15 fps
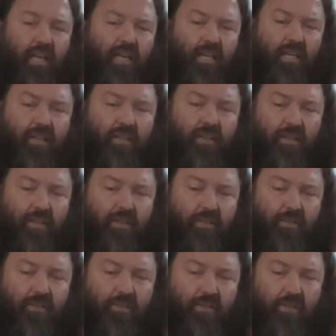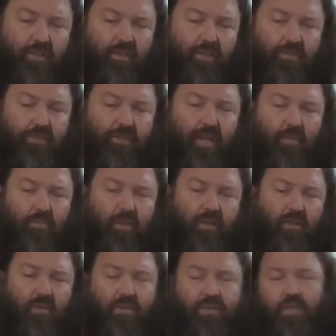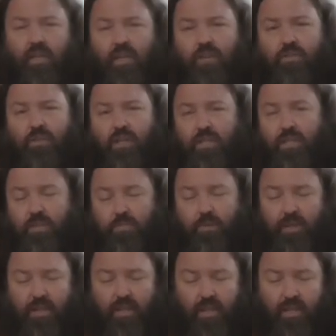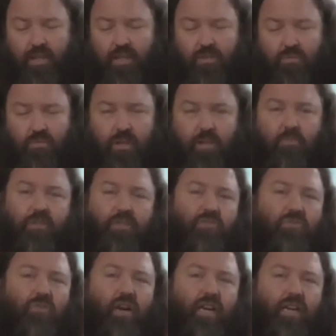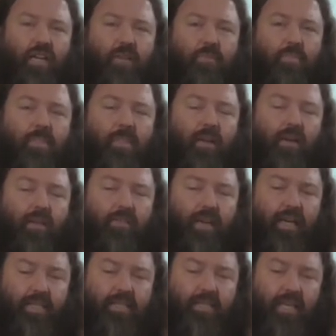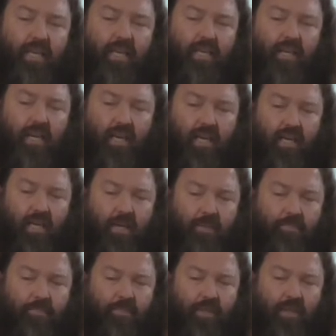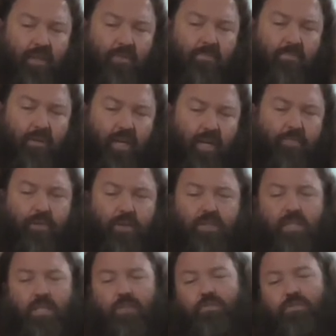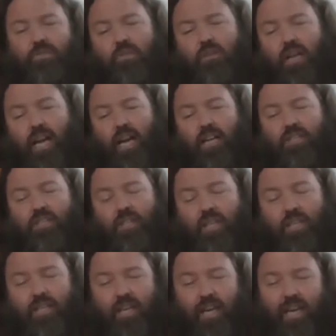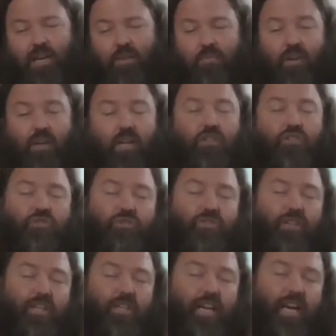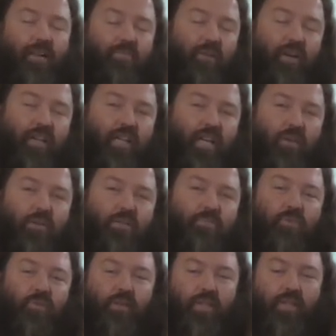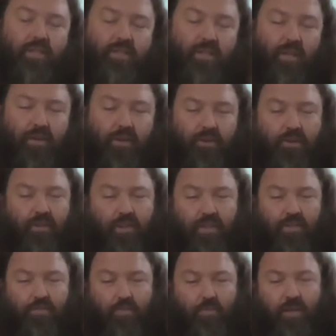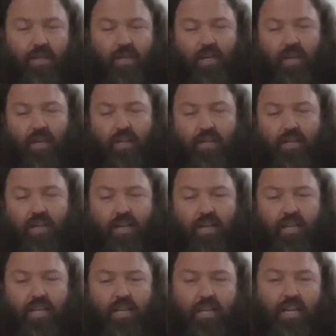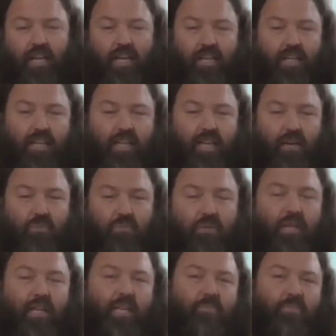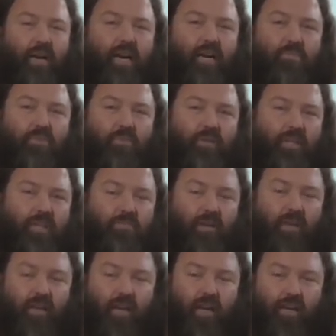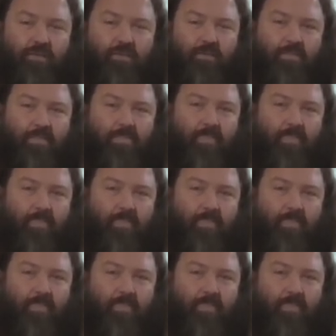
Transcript: and the family law side of things has been incredibly draining. That said, my positive actually came truly at my lowest point. So for me, I'd hit a really bad point in my life.